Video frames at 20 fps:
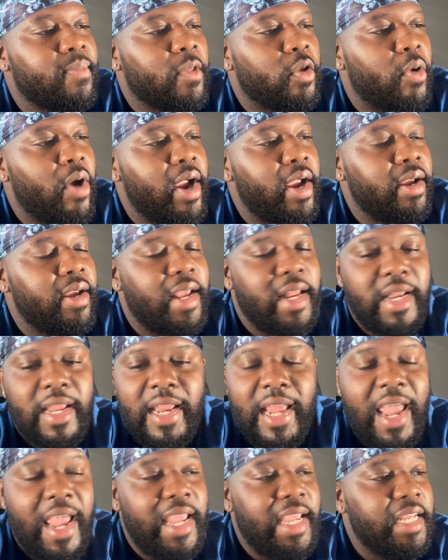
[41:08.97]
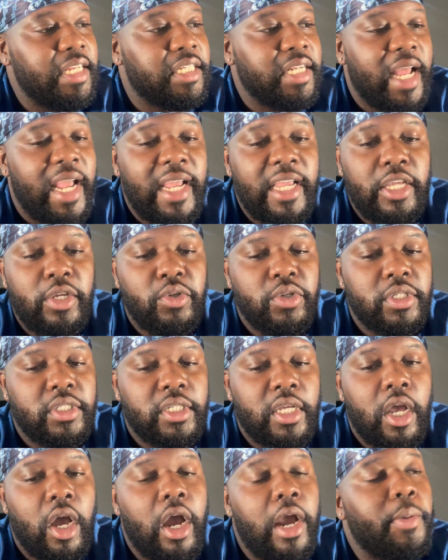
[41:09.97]
Right? And then at each night, you just
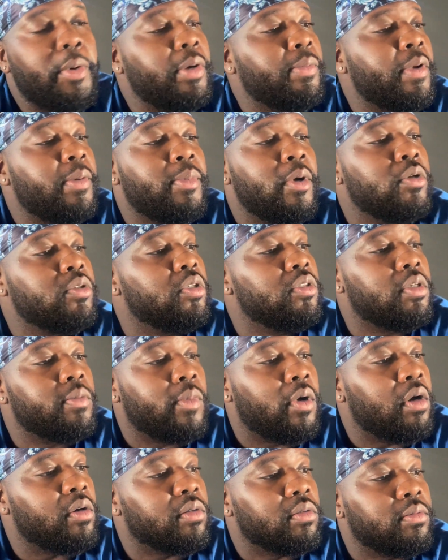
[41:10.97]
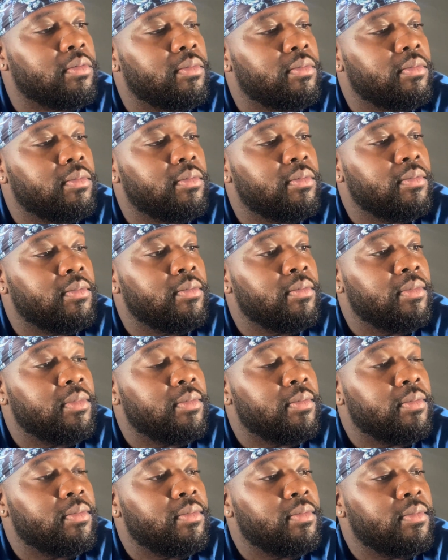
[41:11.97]
say, all right, what am I posting tomorrow?
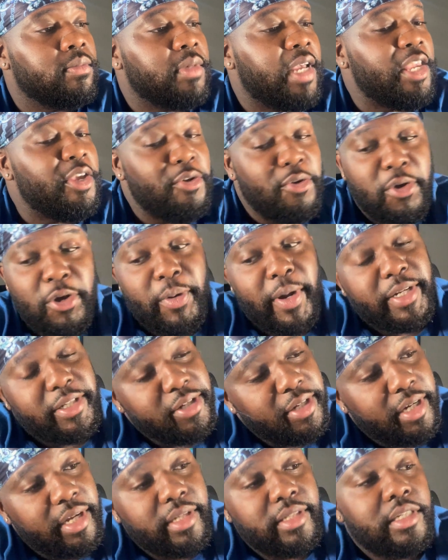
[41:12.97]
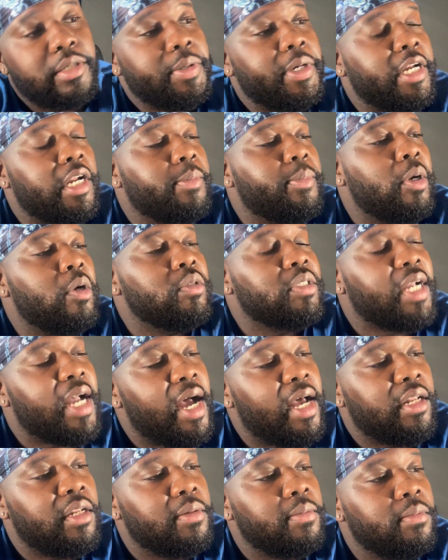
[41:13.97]
And you're going right to your content ready to post
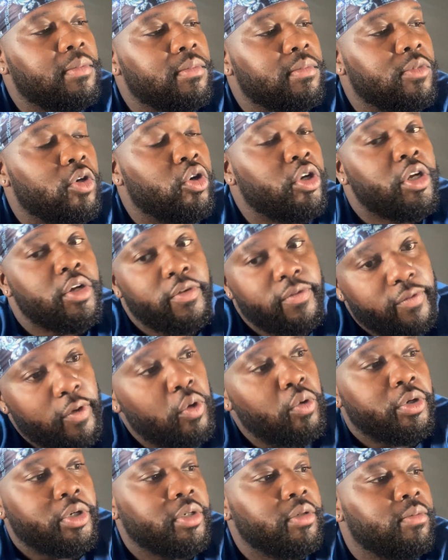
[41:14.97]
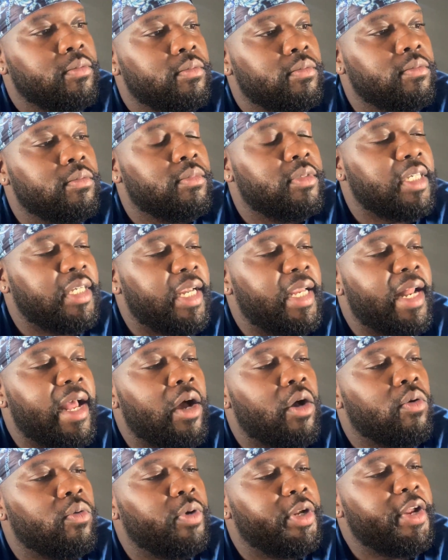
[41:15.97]
column or your folder to get
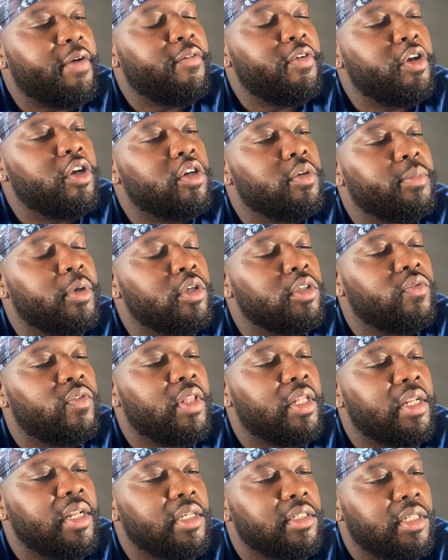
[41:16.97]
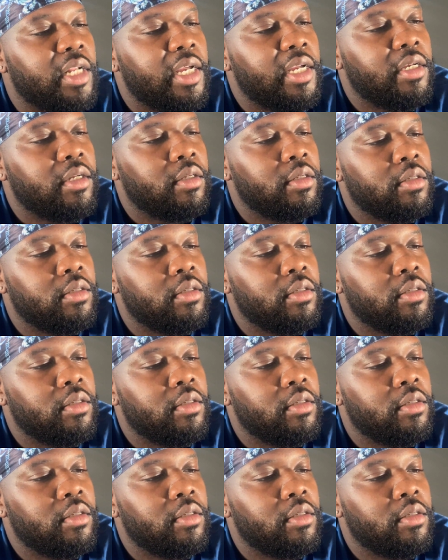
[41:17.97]
out whatever you're going to post for the next day.